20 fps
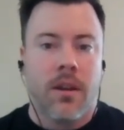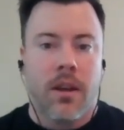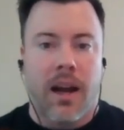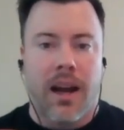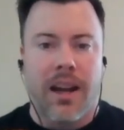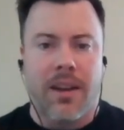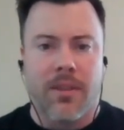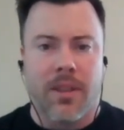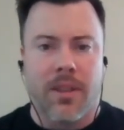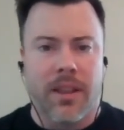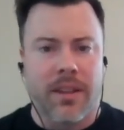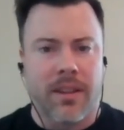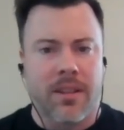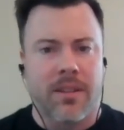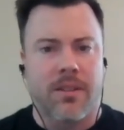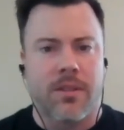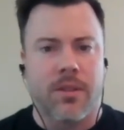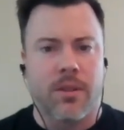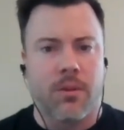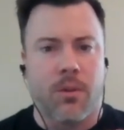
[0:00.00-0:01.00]
I have
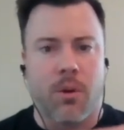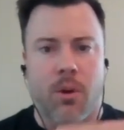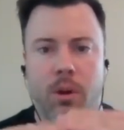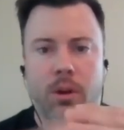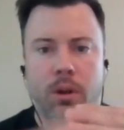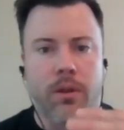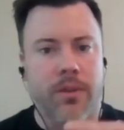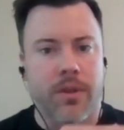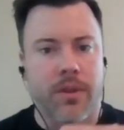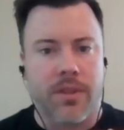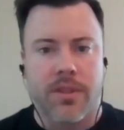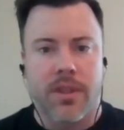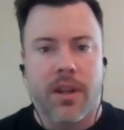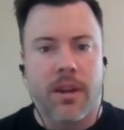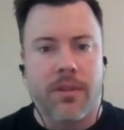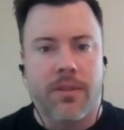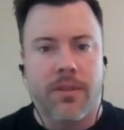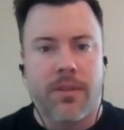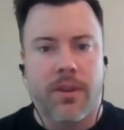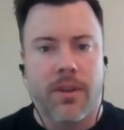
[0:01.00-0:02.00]
links to all of your
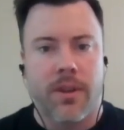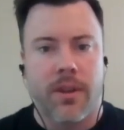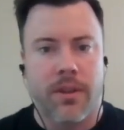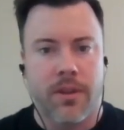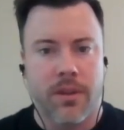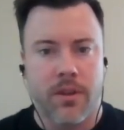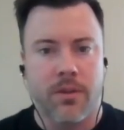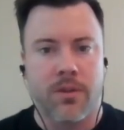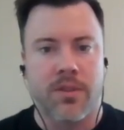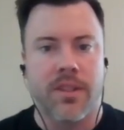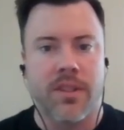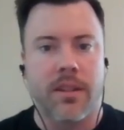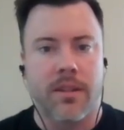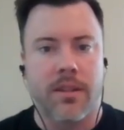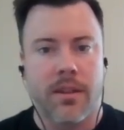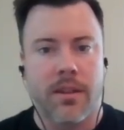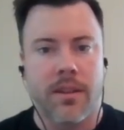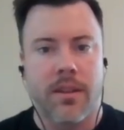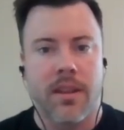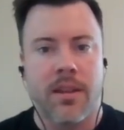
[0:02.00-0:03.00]
stuff. I think you sent it
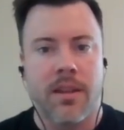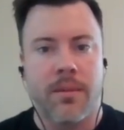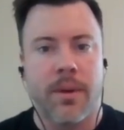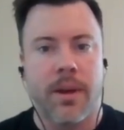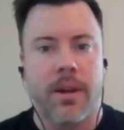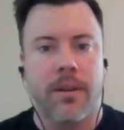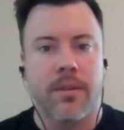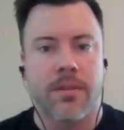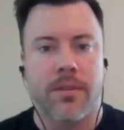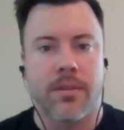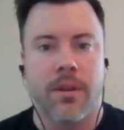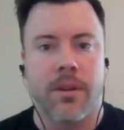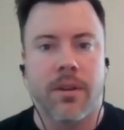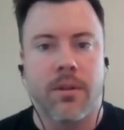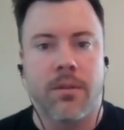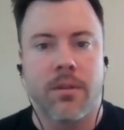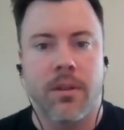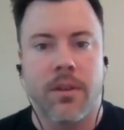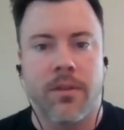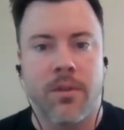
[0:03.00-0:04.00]
in the email.
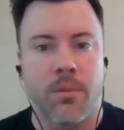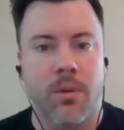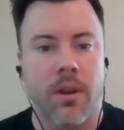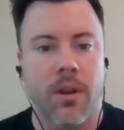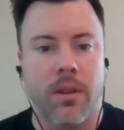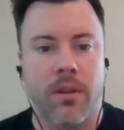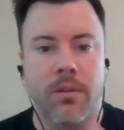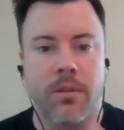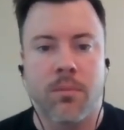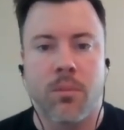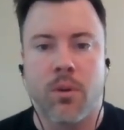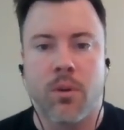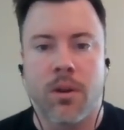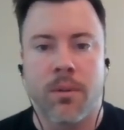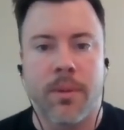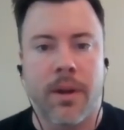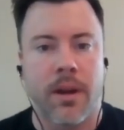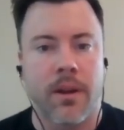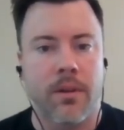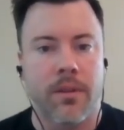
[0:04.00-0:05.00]
So if you want to learn more
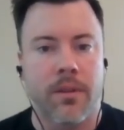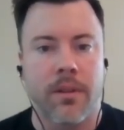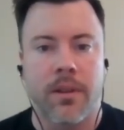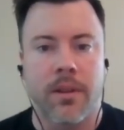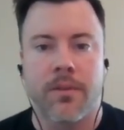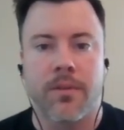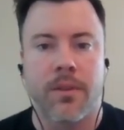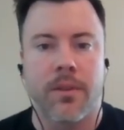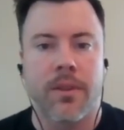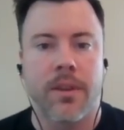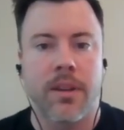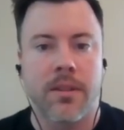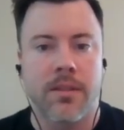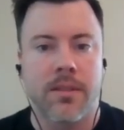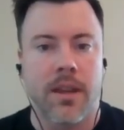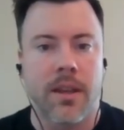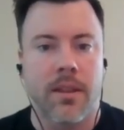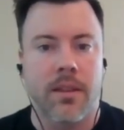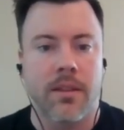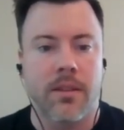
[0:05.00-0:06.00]
about the different things
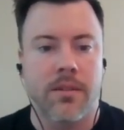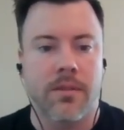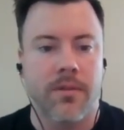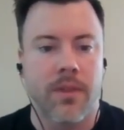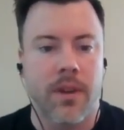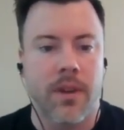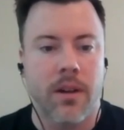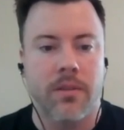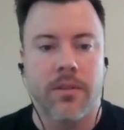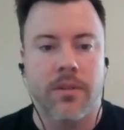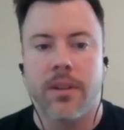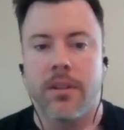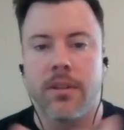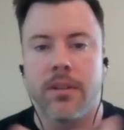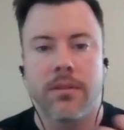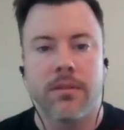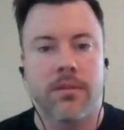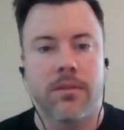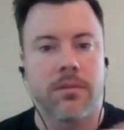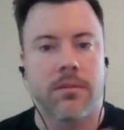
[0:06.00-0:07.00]
Anthony's involved
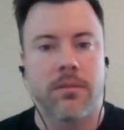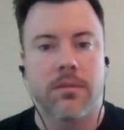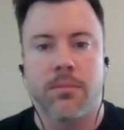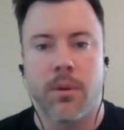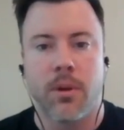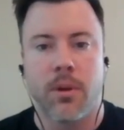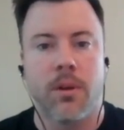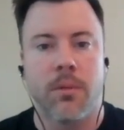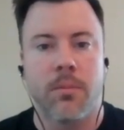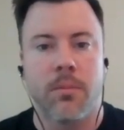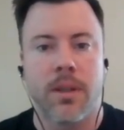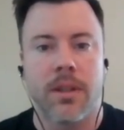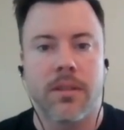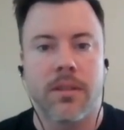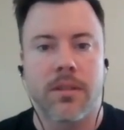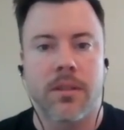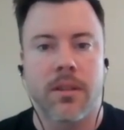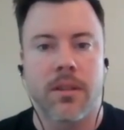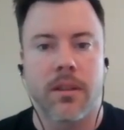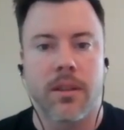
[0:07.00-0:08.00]
in, by all
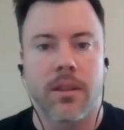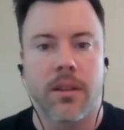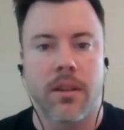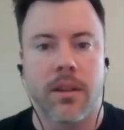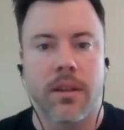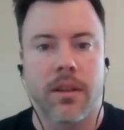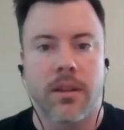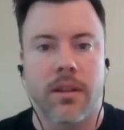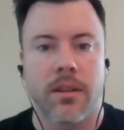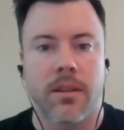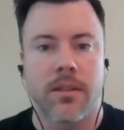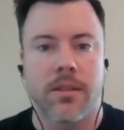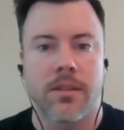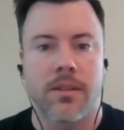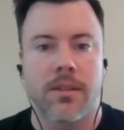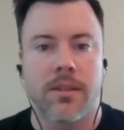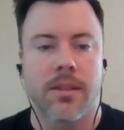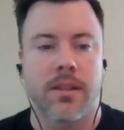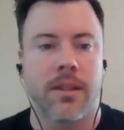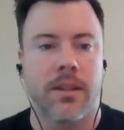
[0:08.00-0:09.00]
means, click the link.
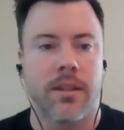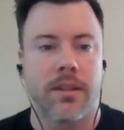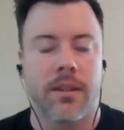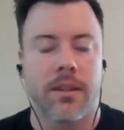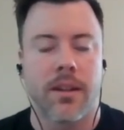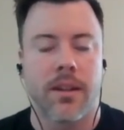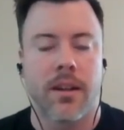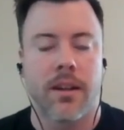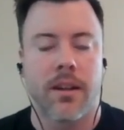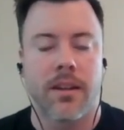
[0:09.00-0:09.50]
And